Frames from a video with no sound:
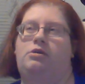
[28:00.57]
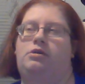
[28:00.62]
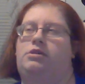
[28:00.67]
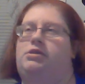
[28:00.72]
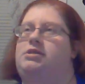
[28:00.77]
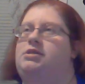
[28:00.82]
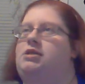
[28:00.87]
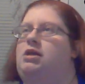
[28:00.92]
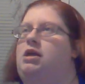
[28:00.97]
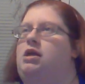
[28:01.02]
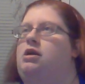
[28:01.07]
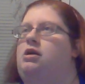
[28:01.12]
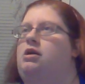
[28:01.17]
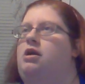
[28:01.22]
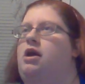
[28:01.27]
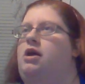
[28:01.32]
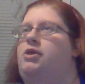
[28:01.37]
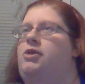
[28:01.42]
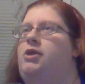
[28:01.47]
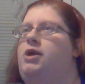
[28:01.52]
let's see.
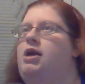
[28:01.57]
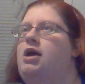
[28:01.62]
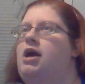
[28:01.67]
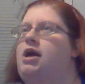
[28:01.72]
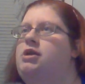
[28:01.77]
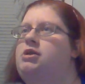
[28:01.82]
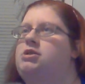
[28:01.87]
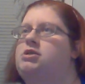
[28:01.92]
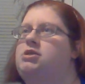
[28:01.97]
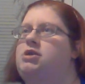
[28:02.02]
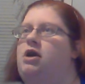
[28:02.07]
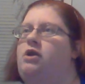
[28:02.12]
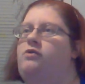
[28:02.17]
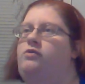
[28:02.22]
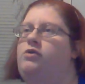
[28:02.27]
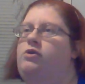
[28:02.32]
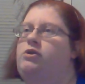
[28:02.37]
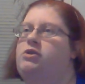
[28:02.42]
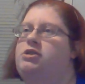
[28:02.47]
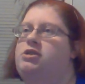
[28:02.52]
I think I had
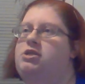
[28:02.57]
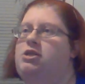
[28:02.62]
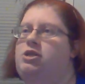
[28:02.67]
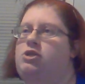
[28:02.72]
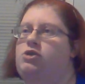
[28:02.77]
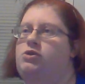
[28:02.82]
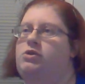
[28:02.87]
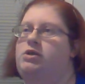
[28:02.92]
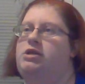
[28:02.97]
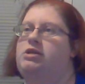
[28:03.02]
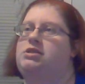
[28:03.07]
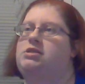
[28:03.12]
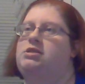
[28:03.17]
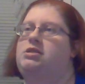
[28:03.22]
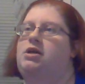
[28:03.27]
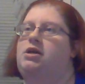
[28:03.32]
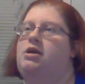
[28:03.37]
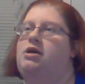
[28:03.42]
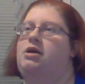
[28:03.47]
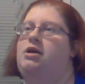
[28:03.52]
discovered
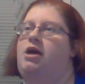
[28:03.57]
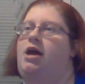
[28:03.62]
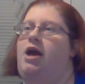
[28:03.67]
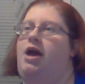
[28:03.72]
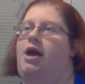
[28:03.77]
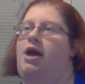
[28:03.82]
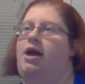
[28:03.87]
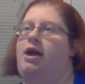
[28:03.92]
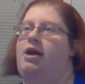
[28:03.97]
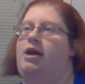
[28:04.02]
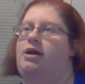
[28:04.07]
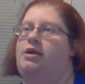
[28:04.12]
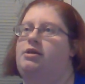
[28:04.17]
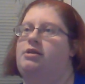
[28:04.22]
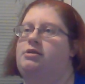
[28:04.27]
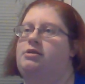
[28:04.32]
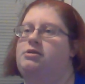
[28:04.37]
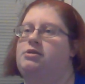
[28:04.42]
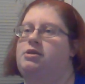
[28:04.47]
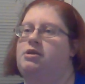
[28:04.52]
Stitcherista
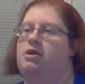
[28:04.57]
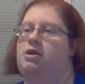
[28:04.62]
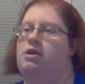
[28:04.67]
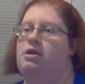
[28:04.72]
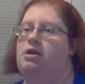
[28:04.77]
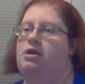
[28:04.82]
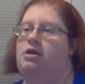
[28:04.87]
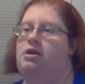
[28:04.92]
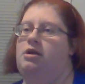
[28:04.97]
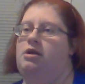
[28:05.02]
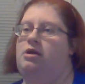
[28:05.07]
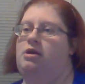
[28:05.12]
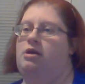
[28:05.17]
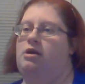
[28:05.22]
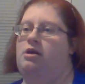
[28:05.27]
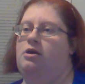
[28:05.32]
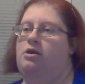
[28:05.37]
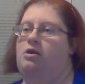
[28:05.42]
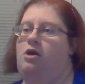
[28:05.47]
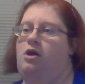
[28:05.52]
and
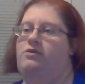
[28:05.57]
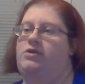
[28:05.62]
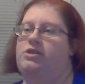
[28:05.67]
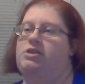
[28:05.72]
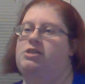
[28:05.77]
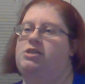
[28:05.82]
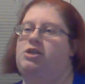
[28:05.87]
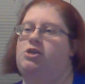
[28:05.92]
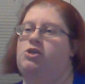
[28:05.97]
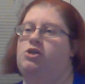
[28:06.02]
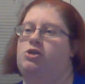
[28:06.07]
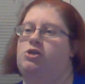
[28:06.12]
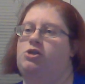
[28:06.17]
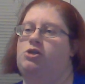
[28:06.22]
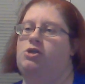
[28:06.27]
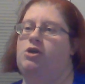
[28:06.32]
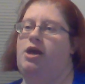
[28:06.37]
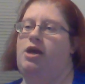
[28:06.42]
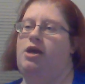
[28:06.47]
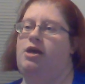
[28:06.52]
Coffee
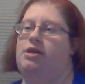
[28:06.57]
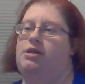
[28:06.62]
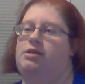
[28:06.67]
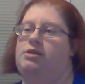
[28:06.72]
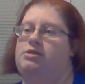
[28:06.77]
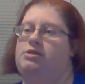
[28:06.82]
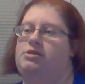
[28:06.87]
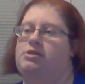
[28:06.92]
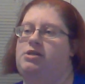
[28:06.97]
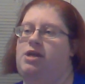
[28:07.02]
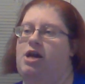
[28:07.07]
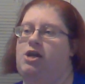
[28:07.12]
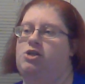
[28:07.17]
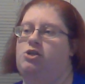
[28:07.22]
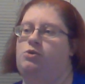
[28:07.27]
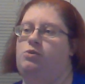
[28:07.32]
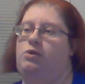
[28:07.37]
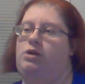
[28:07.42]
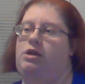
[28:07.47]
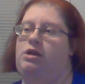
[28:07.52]
Stitcher and
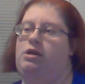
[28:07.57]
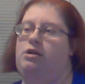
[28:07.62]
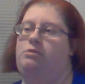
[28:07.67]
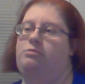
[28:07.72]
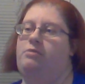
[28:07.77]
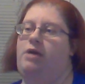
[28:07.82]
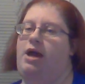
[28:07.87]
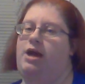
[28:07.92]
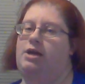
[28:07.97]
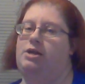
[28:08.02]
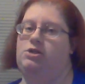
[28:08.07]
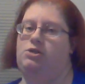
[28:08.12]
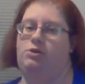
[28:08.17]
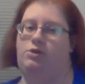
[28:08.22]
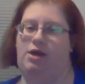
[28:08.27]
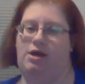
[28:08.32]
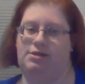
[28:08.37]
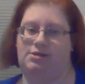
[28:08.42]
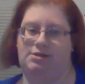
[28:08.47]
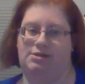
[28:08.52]
Stash Queen back in
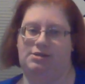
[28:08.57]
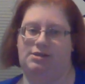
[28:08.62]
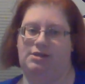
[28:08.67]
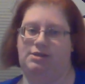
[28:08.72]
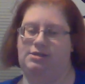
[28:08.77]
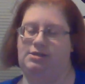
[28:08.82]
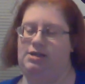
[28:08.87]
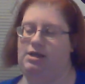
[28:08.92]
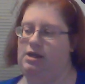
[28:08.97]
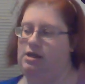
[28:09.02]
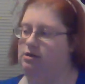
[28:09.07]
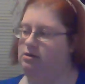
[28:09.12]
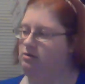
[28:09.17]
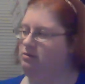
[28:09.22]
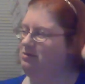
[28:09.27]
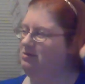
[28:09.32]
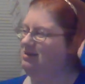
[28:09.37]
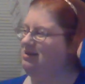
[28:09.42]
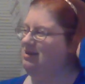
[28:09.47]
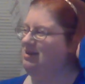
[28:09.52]
2016.
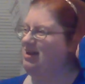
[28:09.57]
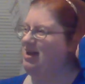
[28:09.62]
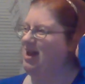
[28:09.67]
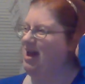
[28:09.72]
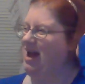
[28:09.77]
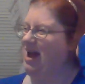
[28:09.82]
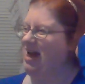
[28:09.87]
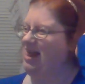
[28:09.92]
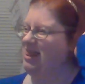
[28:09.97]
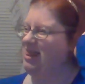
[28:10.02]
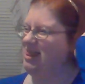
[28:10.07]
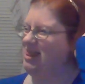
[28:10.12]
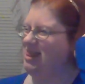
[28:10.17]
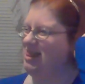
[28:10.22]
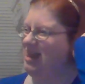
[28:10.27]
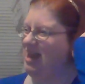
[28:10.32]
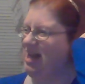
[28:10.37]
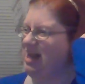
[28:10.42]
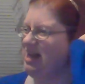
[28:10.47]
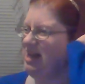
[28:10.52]
I
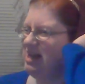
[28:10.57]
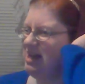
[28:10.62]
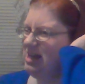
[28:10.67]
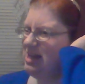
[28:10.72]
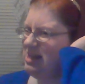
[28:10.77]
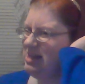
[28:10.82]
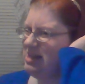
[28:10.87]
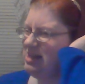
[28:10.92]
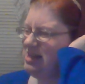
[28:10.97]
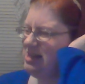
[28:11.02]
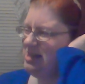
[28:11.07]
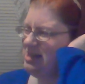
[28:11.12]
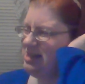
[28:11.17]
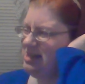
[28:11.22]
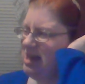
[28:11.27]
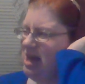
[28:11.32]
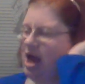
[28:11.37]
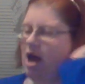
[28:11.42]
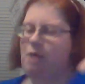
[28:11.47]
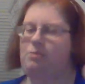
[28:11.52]
think?
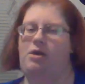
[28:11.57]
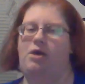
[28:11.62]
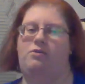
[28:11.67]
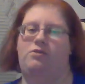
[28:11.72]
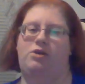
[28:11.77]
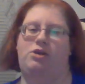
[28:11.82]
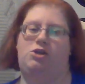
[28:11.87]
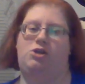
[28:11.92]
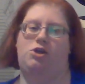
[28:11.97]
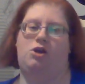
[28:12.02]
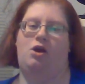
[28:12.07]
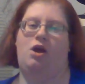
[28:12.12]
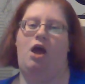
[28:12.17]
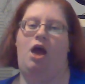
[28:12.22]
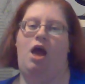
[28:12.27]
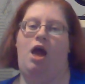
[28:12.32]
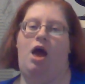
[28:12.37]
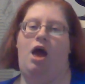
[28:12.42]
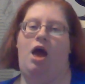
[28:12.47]
I'm not really sure.